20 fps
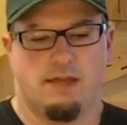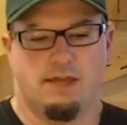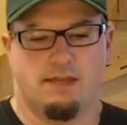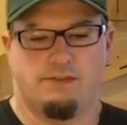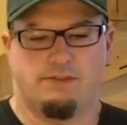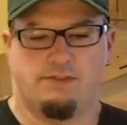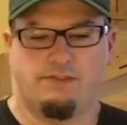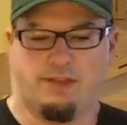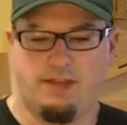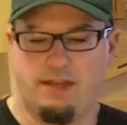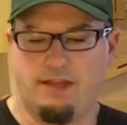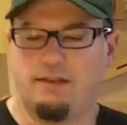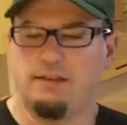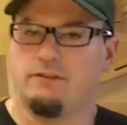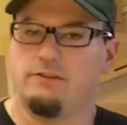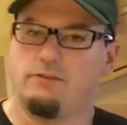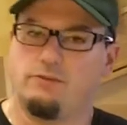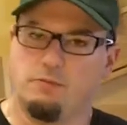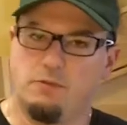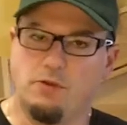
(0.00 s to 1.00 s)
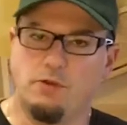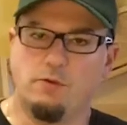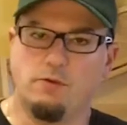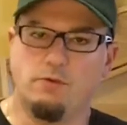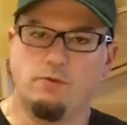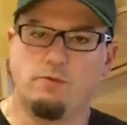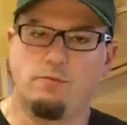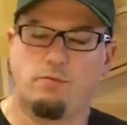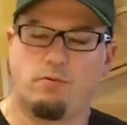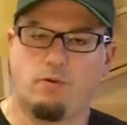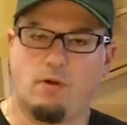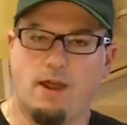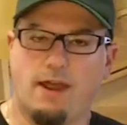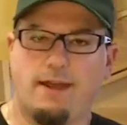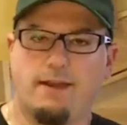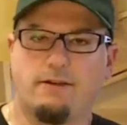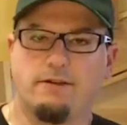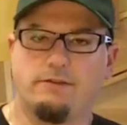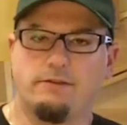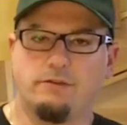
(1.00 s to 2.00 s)
and sand it smooth
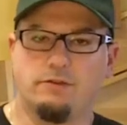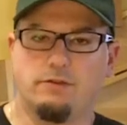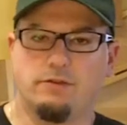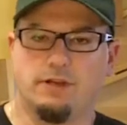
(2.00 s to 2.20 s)
prior to